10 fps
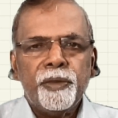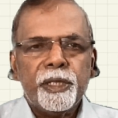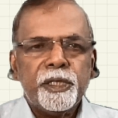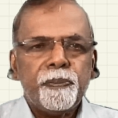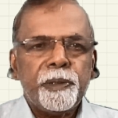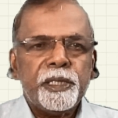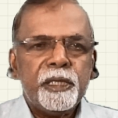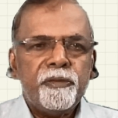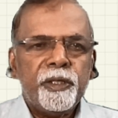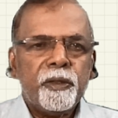with the
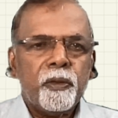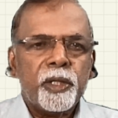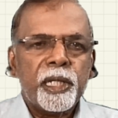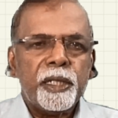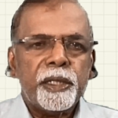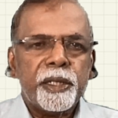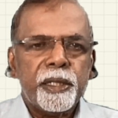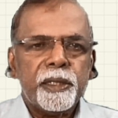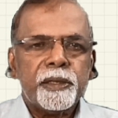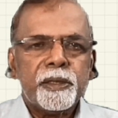specific cortical
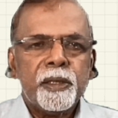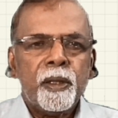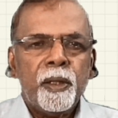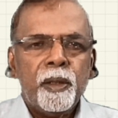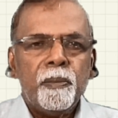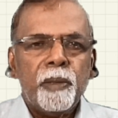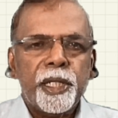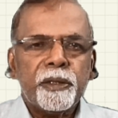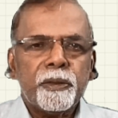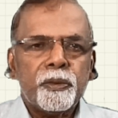areas
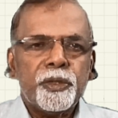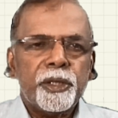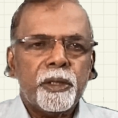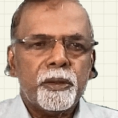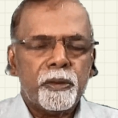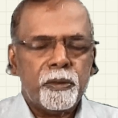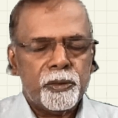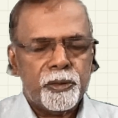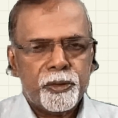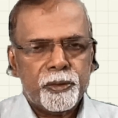playing crucial
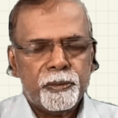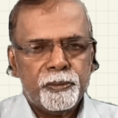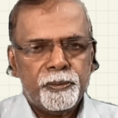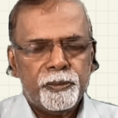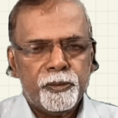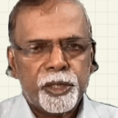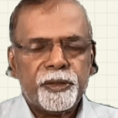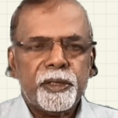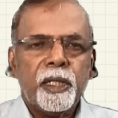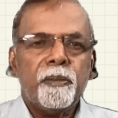roles. For
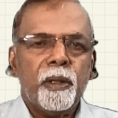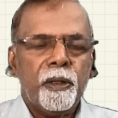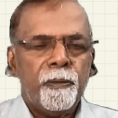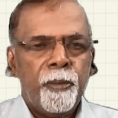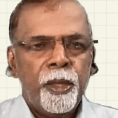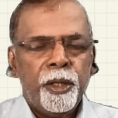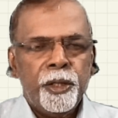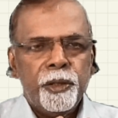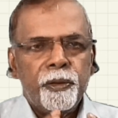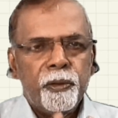example,
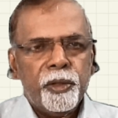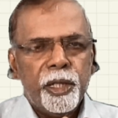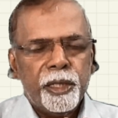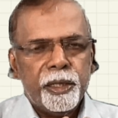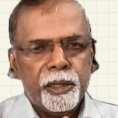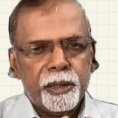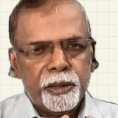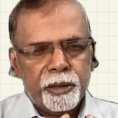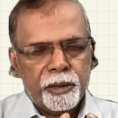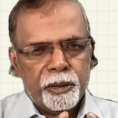we know that
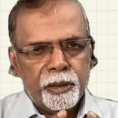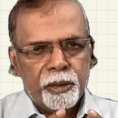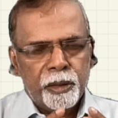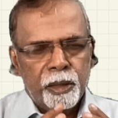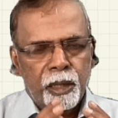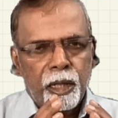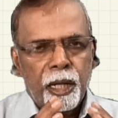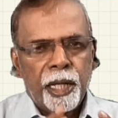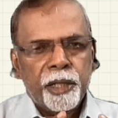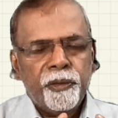the
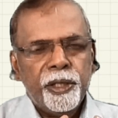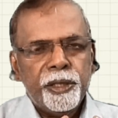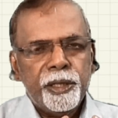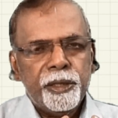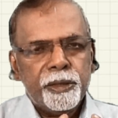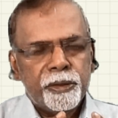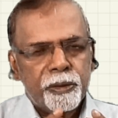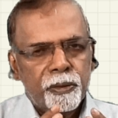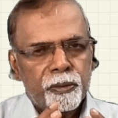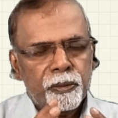language
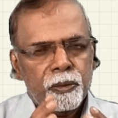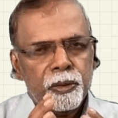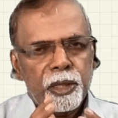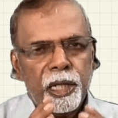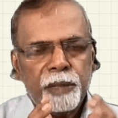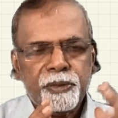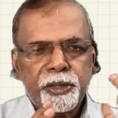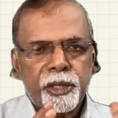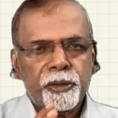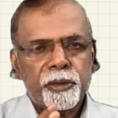is on the left
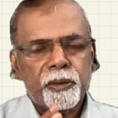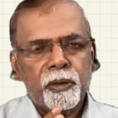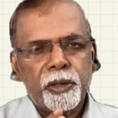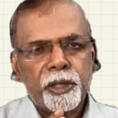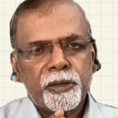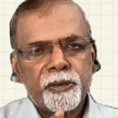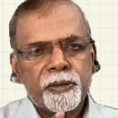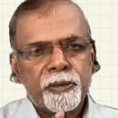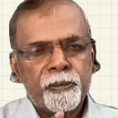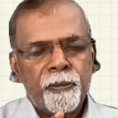side of the
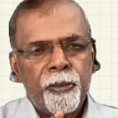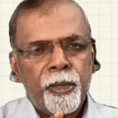cortex,